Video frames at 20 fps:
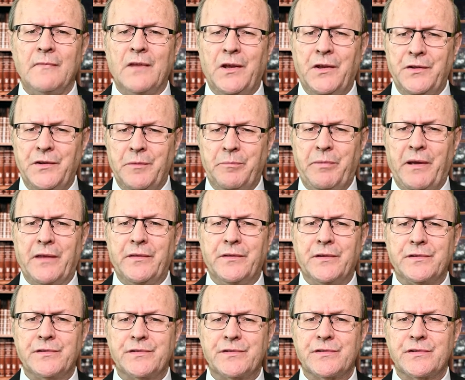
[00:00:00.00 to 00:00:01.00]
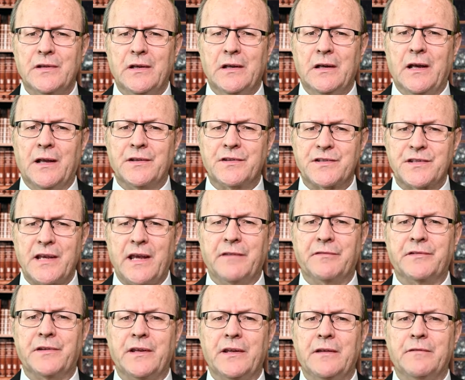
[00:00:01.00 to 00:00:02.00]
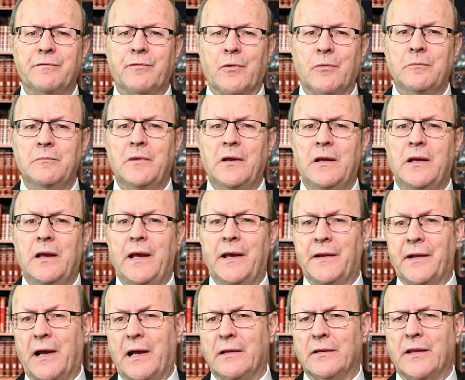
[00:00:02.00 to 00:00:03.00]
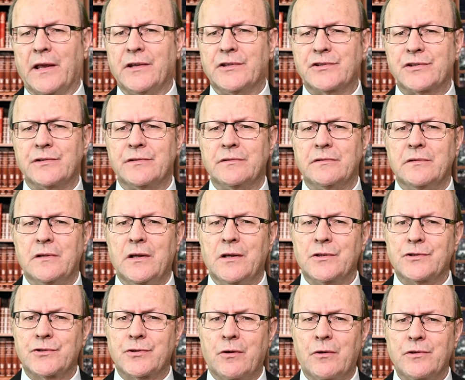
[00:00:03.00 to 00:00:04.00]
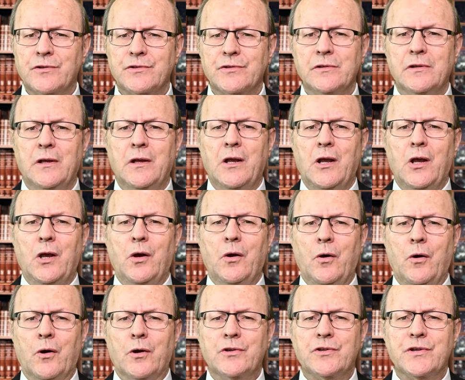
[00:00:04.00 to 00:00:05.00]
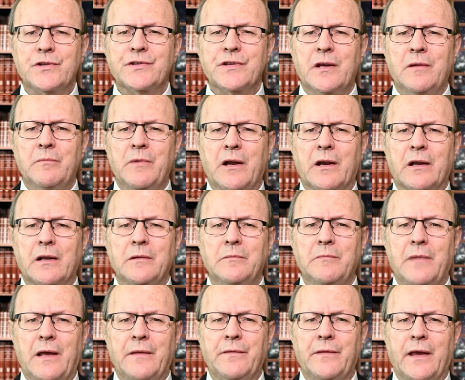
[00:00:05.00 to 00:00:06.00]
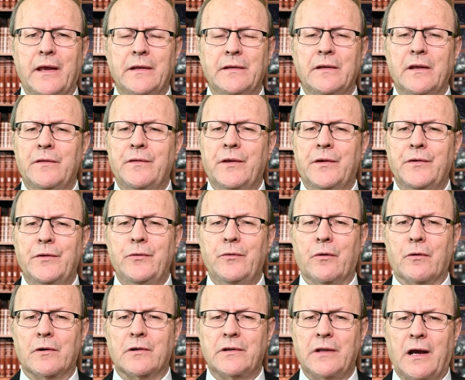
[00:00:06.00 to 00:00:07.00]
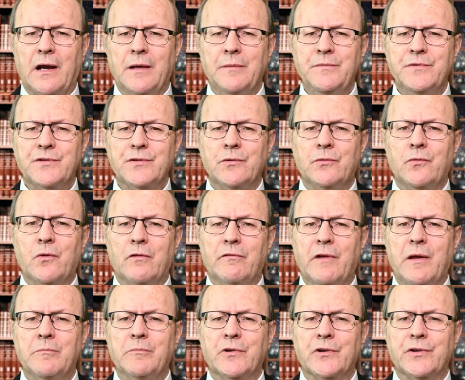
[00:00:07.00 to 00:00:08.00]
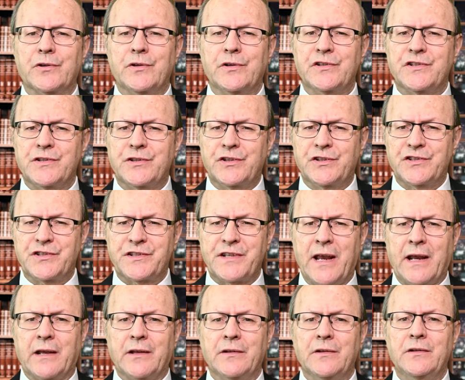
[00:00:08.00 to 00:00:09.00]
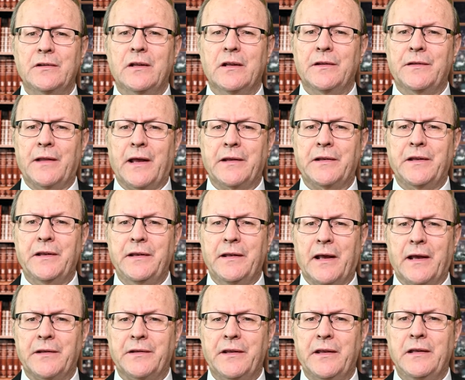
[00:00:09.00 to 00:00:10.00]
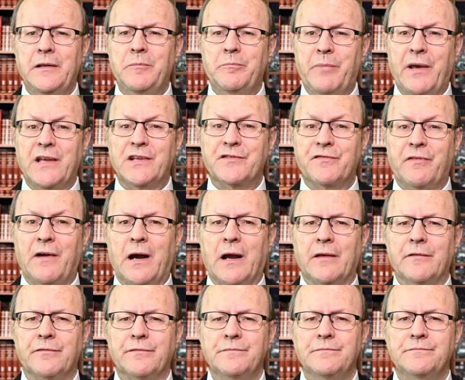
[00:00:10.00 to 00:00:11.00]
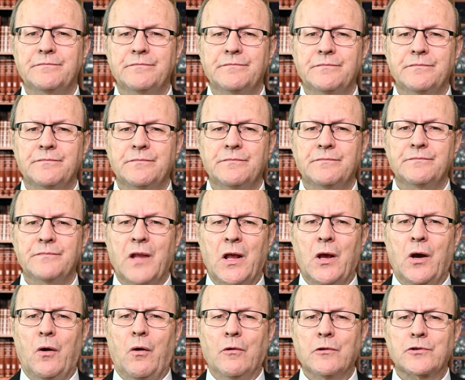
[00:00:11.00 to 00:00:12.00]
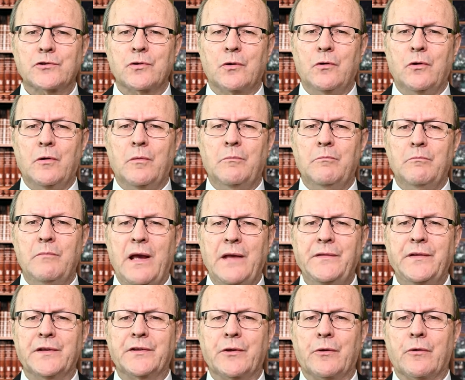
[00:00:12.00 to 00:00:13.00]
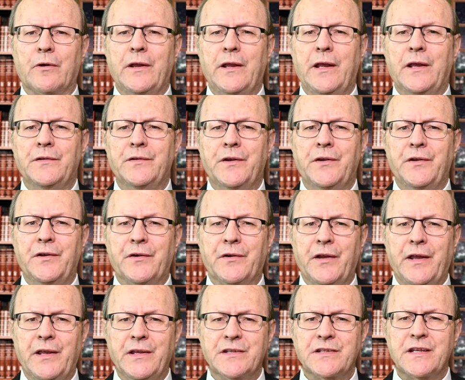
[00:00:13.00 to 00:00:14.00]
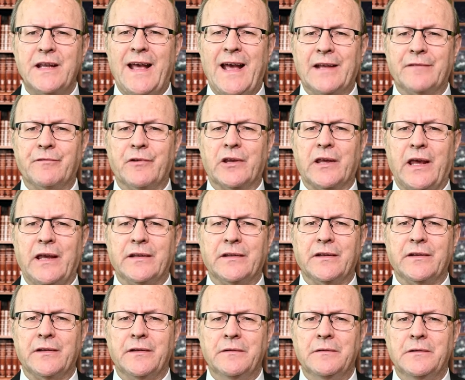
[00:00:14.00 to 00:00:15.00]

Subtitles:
independence, and safety from annihilation. Source: Urges American Mandate, The New York Times, November 2, 1919, page 5. Also, Mandatory in the Near East Advocated,